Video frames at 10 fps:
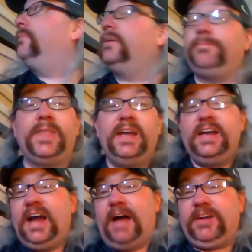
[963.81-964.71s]
I mean,
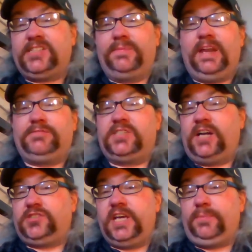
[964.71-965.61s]
I've got some that have
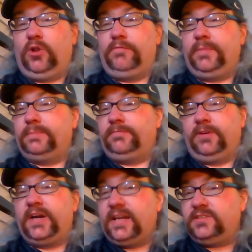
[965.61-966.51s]
scotch tape all over them. I
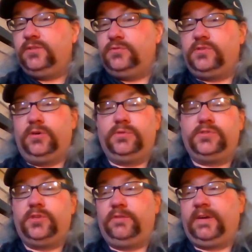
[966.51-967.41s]
prefer not to use
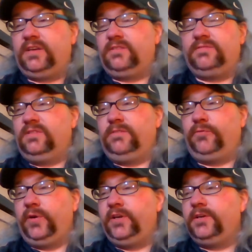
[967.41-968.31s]
those, though, if I can
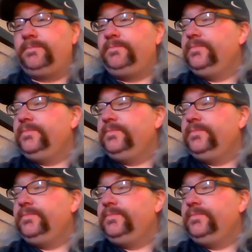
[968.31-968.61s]
avoid it.